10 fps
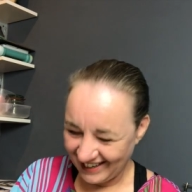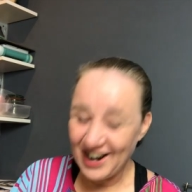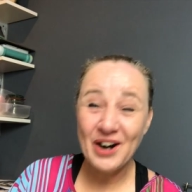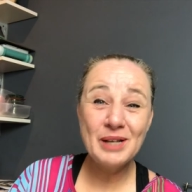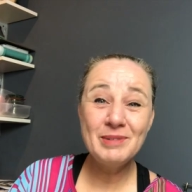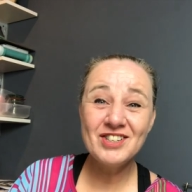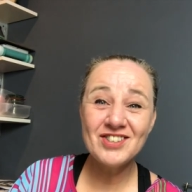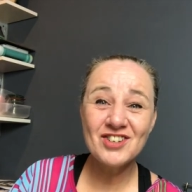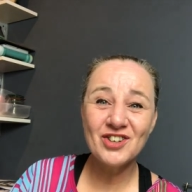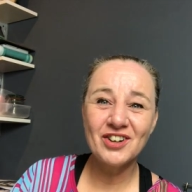Honeybee
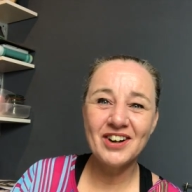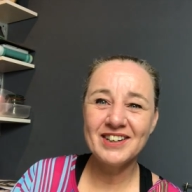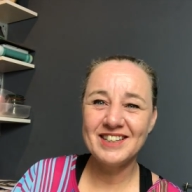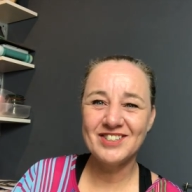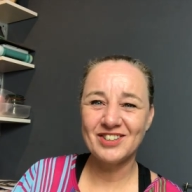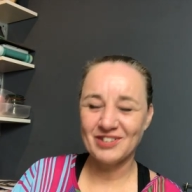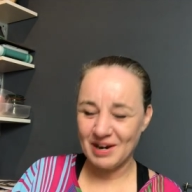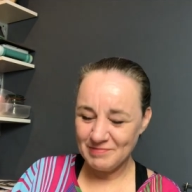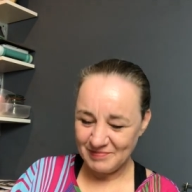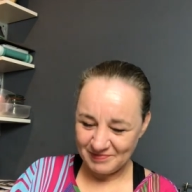Stitcher on Instagram.